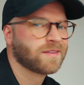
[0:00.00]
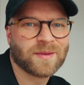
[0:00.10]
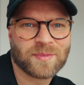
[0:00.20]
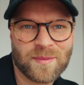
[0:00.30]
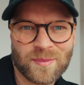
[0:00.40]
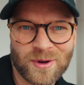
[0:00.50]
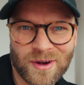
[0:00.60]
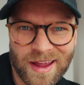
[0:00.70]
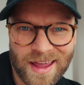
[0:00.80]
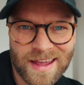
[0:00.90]
Tip
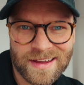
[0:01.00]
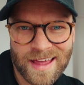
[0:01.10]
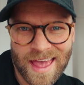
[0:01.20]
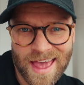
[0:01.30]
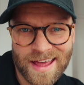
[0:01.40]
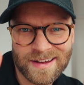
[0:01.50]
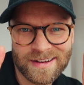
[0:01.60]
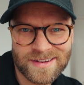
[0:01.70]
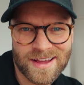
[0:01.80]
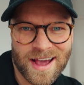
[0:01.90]
number 8
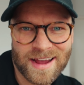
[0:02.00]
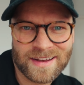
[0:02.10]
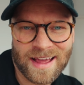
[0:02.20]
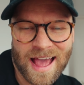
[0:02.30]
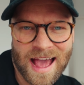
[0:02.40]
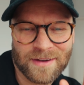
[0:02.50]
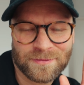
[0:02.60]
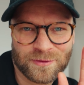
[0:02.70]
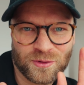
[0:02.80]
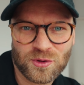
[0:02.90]
and 9
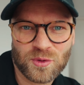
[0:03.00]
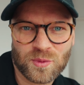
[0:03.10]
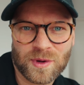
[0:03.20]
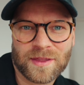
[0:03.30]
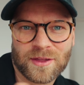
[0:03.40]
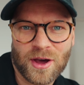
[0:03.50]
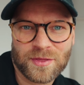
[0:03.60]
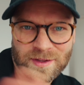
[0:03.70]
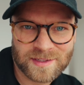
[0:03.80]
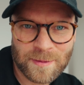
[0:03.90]
have to do with
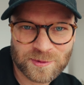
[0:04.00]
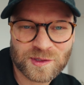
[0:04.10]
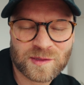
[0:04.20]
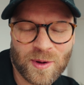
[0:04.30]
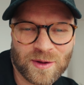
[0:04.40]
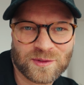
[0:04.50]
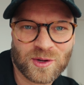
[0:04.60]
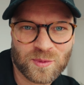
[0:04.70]
this episode's sponsor,